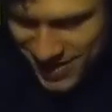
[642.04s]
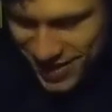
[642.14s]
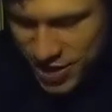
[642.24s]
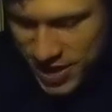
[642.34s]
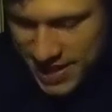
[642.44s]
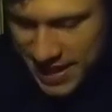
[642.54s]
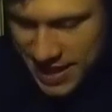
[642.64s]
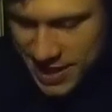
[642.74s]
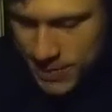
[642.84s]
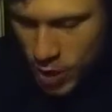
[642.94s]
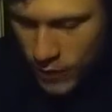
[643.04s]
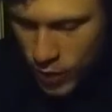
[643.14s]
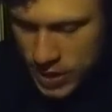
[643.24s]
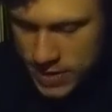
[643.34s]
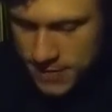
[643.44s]
she said in a small
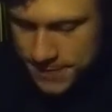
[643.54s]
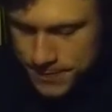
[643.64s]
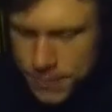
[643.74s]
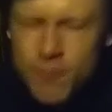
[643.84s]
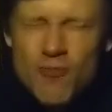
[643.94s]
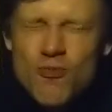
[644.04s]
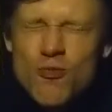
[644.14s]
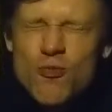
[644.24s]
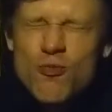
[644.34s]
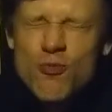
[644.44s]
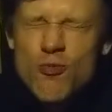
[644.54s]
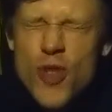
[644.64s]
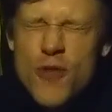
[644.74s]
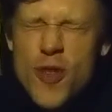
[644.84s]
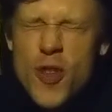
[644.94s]
voice.
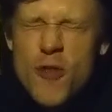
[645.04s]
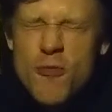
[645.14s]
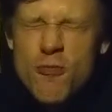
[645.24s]
"Yes, father."